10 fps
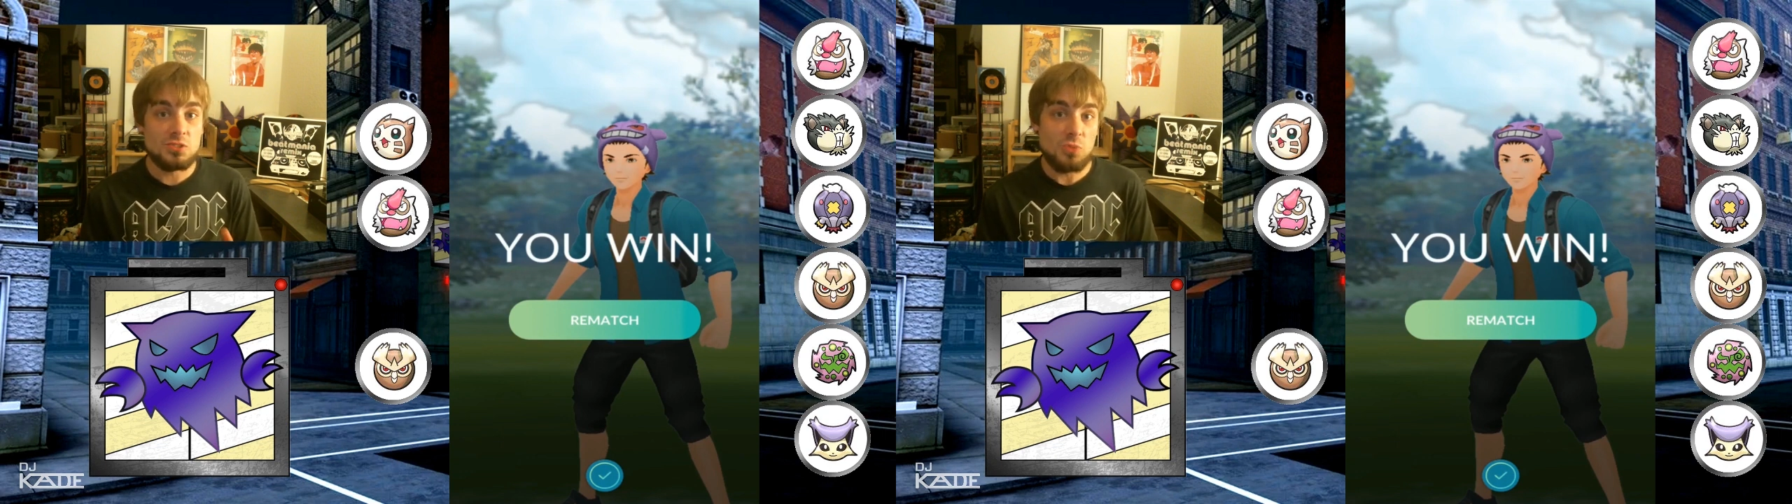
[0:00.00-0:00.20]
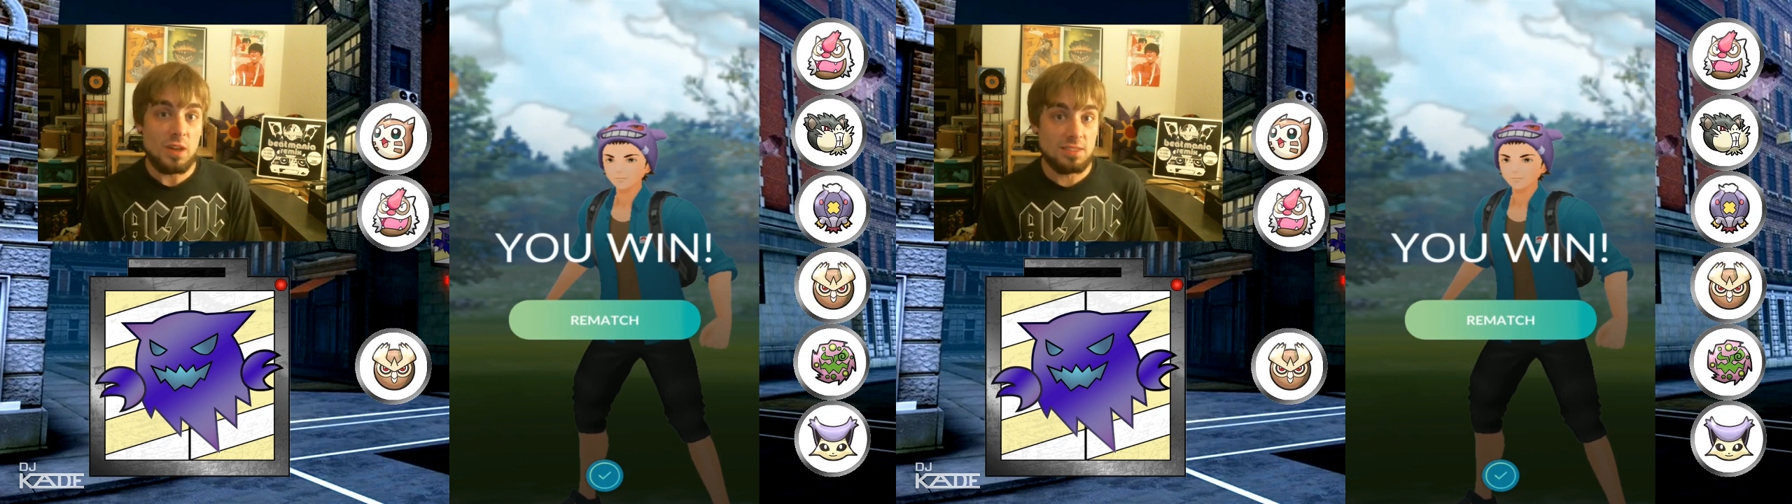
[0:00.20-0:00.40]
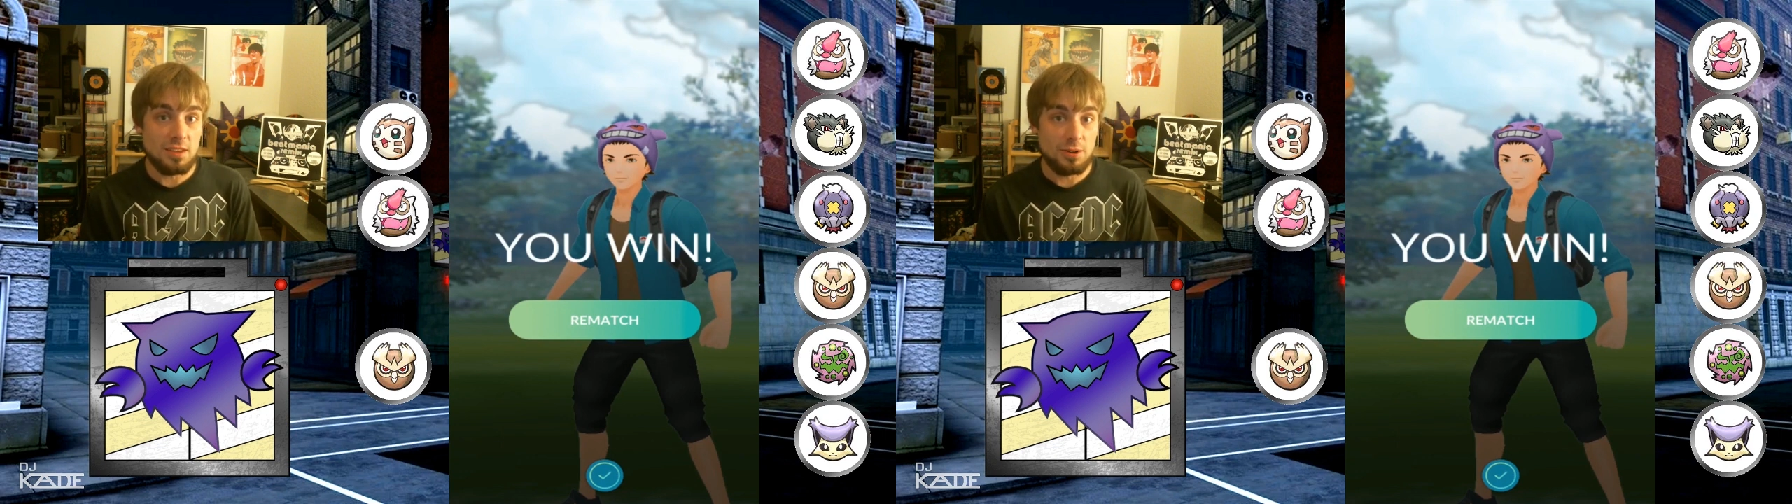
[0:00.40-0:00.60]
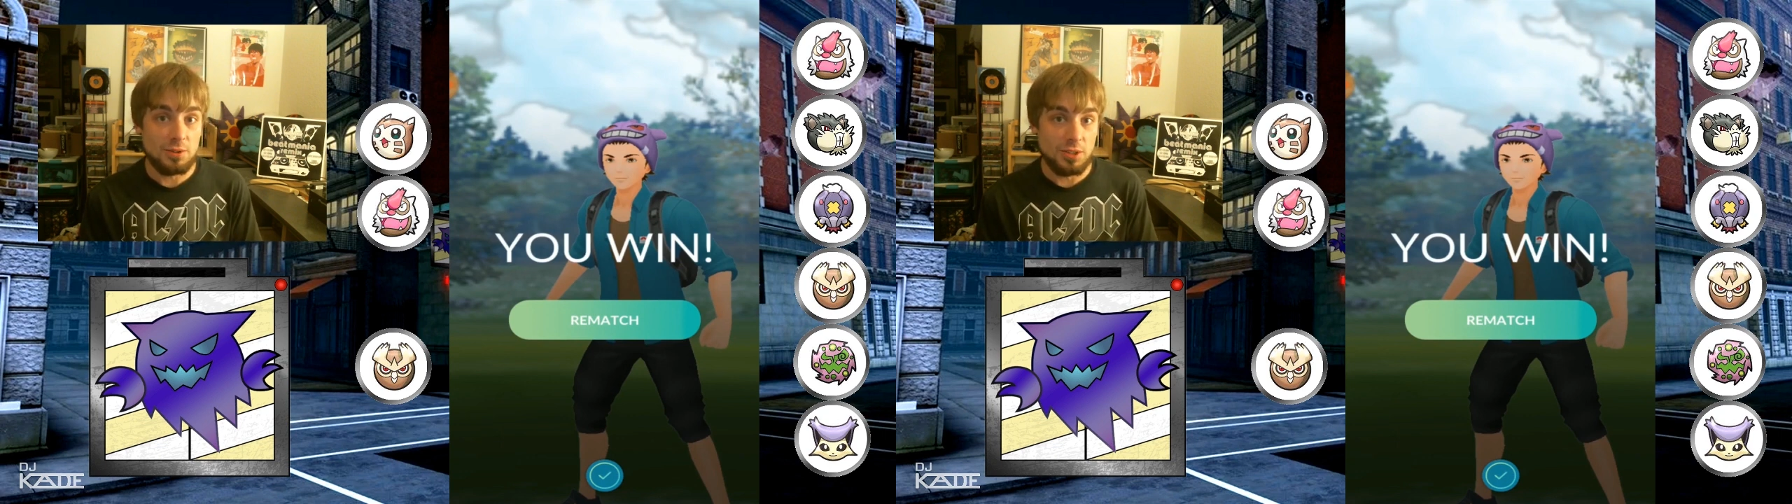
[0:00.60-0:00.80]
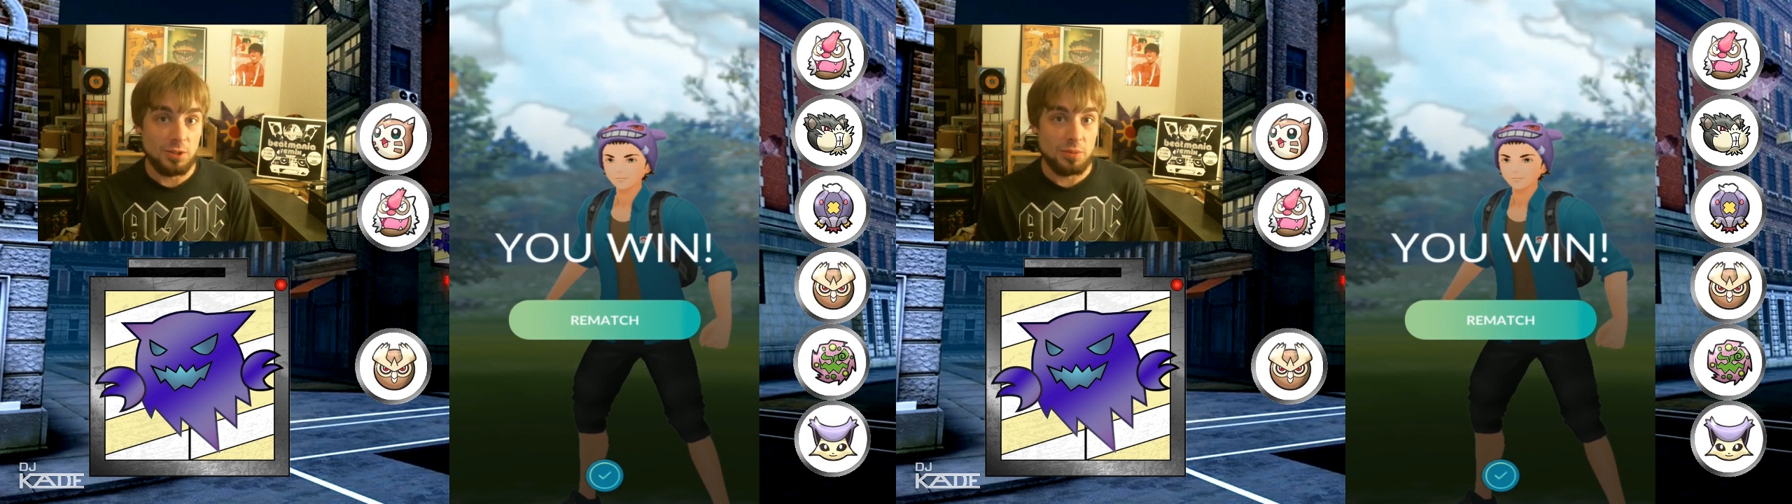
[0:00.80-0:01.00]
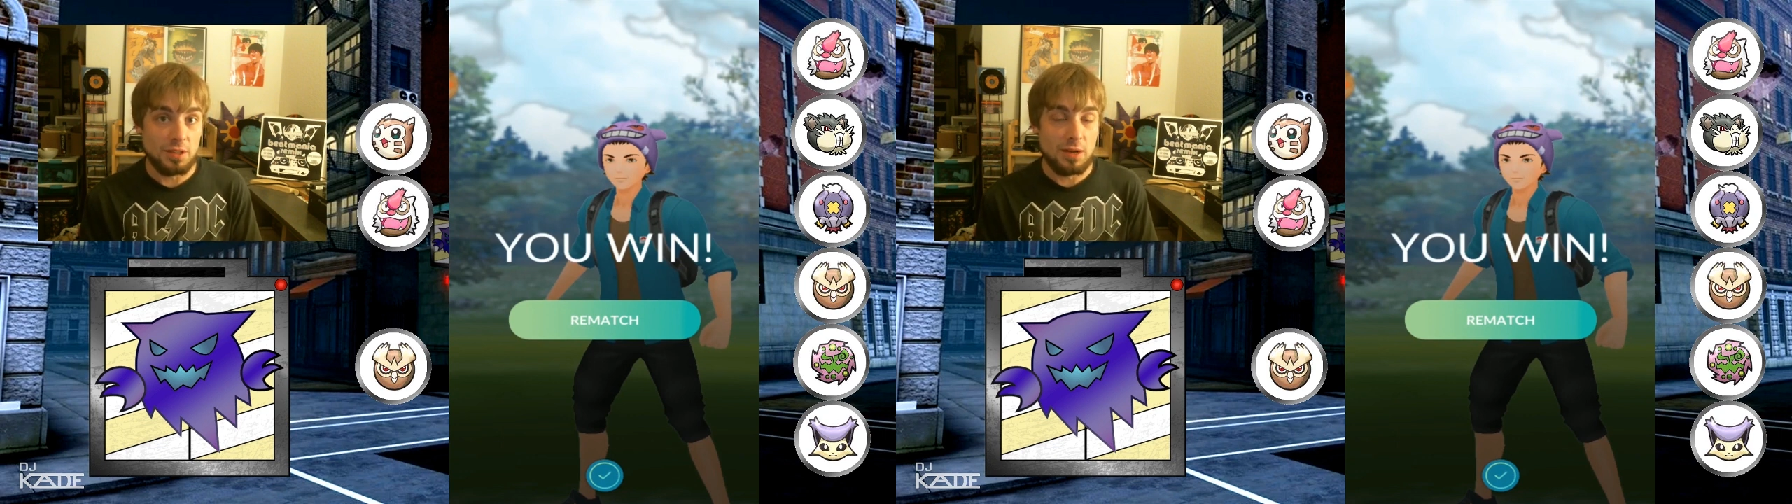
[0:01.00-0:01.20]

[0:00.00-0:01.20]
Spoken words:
sweat there a little bit.